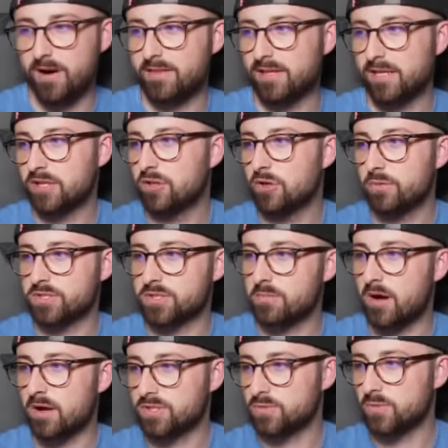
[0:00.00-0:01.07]
but I think you do want
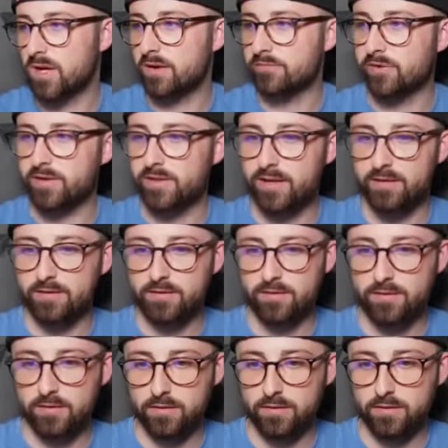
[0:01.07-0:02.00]
some Arsenal cover in there.